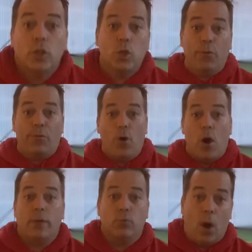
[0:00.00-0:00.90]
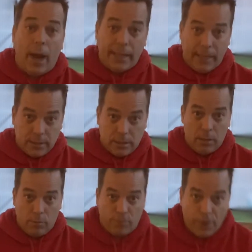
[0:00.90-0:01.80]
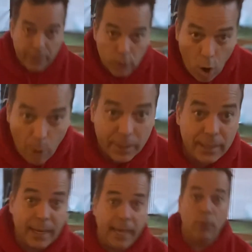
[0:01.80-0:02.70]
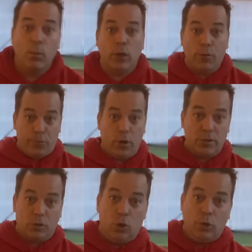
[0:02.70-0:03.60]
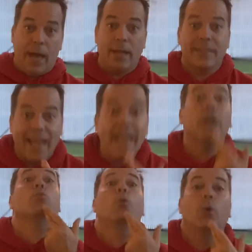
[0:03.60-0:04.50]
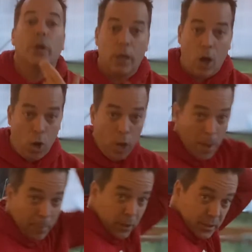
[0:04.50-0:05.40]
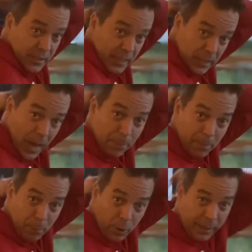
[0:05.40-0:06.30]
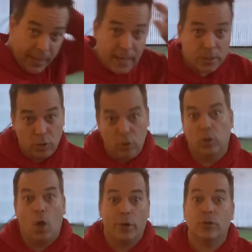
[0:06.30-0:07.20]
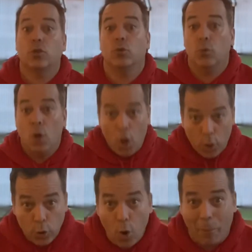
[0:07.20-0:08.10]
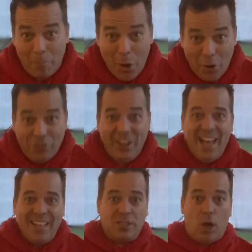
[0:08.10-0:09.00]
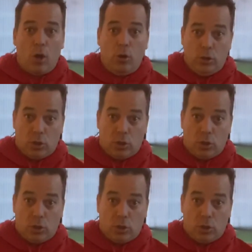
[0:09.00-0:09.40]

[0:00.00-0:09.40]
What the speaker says: you'll find, right, is that very commonly when you first do that, the head will want to go because this upper body has learnt to not move. So